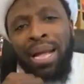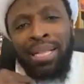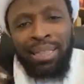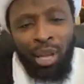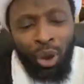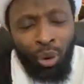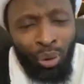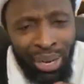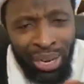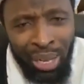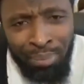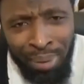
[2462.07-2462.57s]

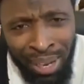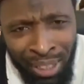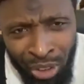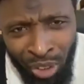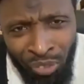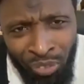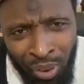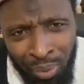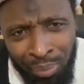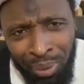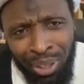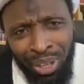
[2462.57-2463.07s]
The holy month
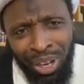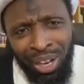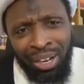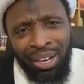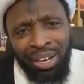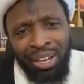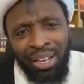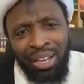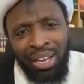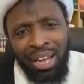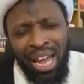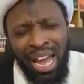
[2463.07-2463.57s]
of Ramadan
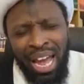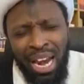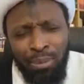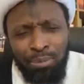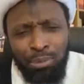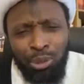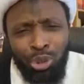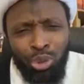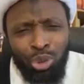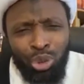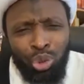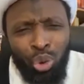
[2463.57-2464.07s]

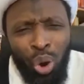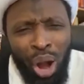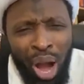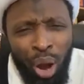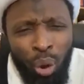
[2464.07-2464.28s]
helps you to